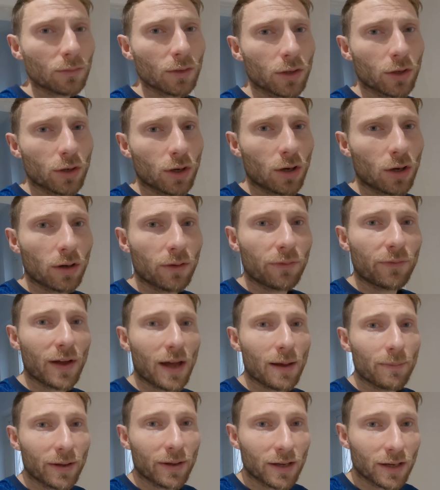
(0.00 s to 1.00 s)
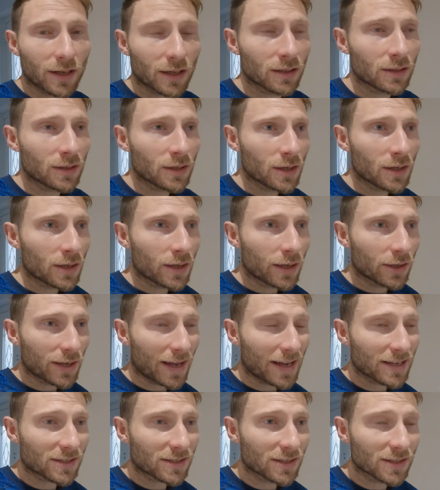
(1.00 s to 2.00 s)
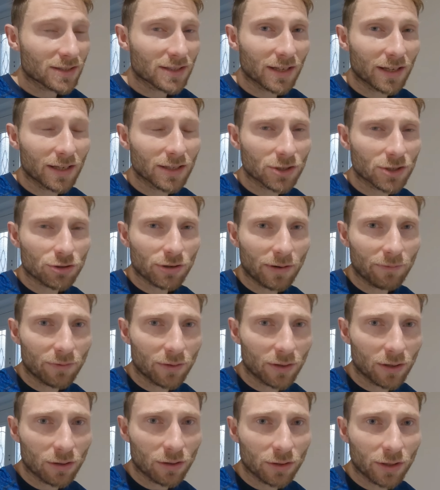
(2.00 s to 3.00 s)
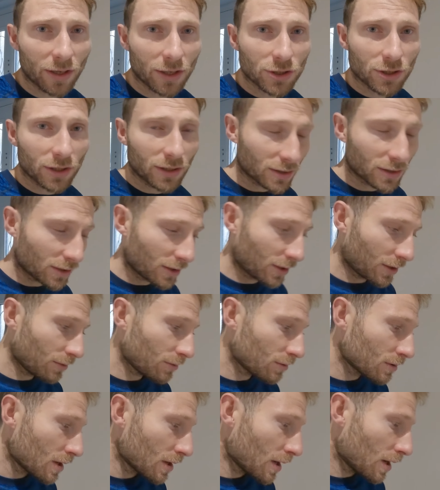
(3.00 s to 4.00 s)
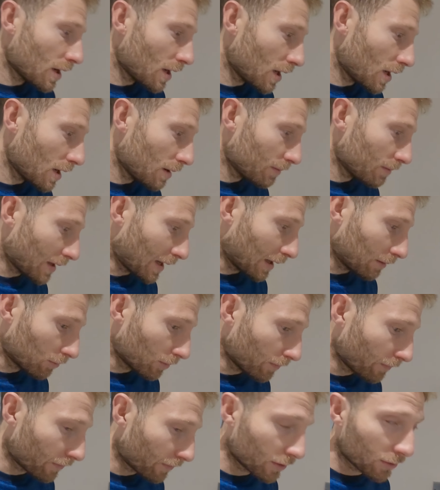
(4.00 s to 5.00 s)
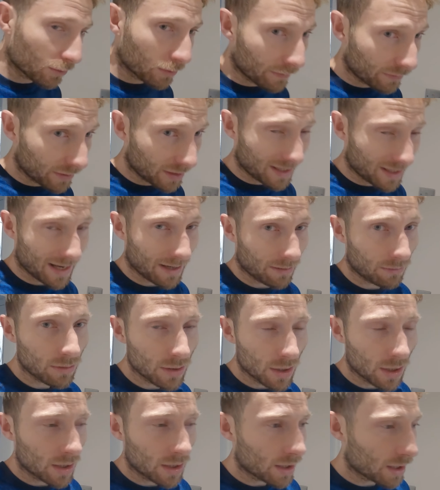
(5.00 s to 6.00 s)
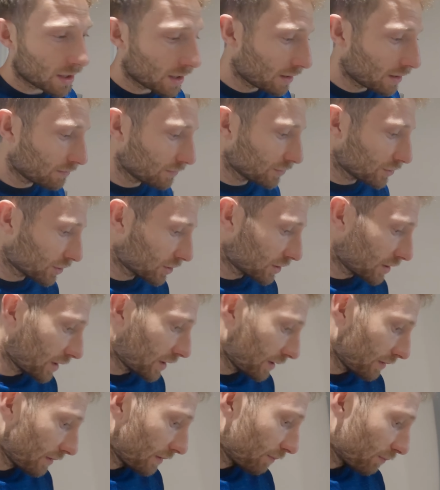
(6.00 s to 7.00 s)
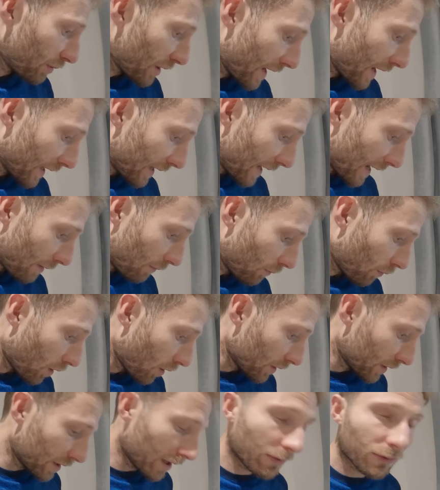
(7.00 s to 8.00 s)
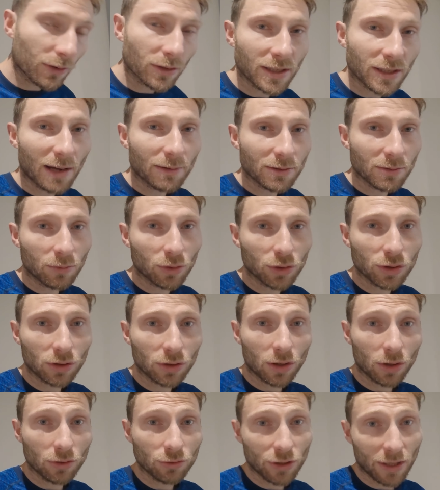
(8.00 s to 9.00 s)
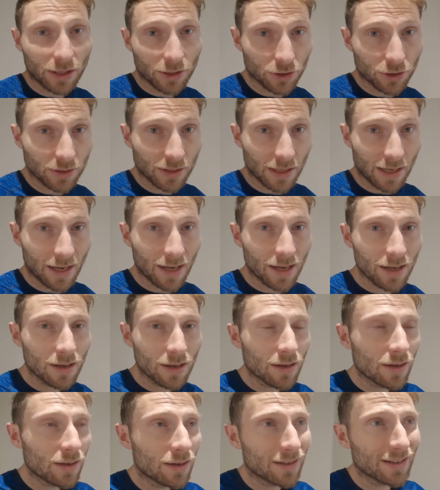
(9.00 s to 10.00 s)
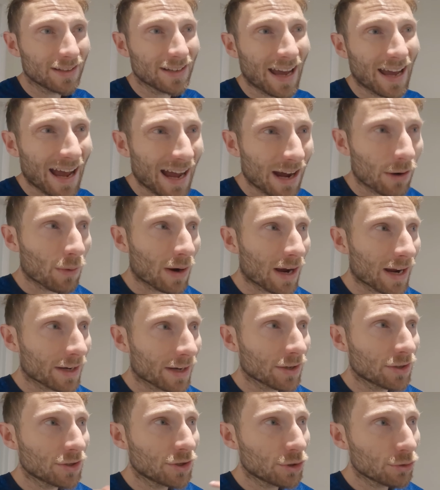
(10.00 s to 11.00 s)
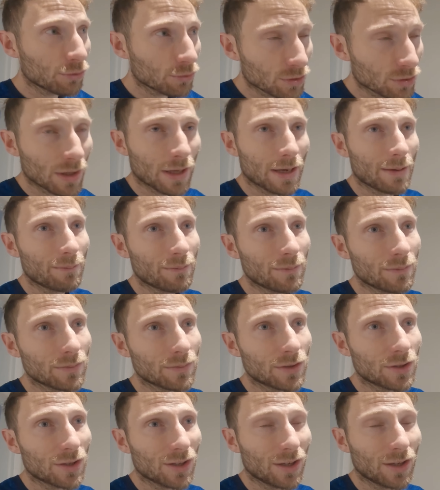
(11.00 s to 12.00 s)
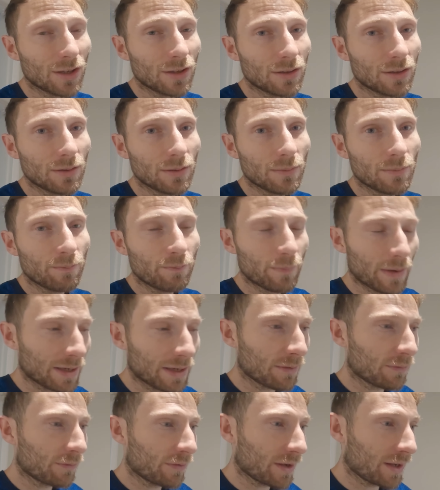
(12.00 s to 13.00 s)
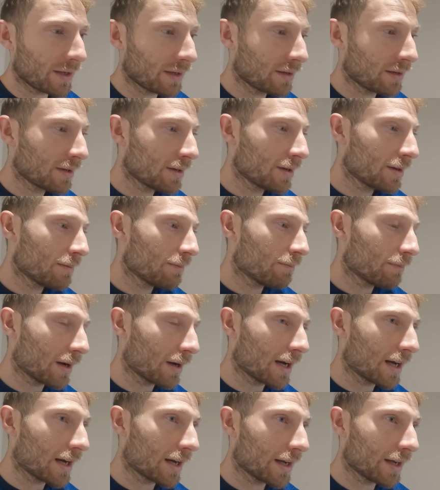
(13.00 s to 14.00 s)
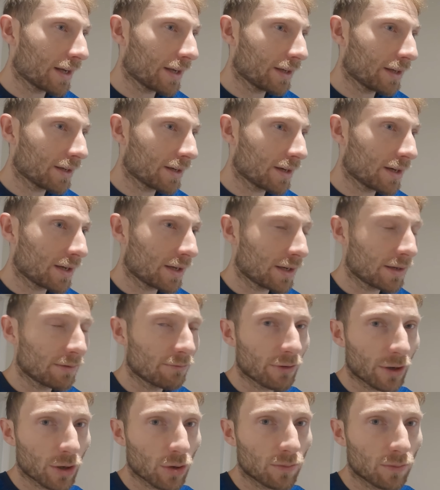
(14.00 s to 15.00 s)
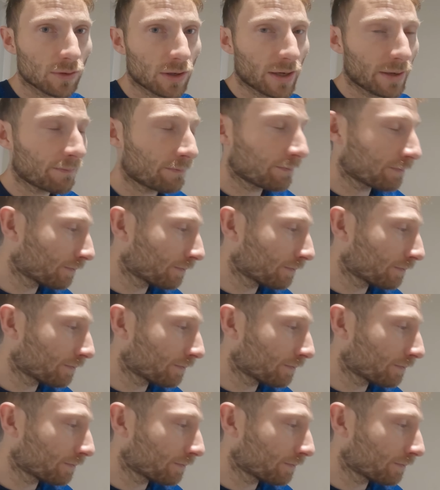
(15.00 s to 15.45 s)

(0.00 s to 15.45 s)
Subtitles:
I've got a fair bit of S&C and strength and conditioning to do that I'll run through with you now, just to break down what the different types of muscle contractions are and how I can use them to benefit my recovery.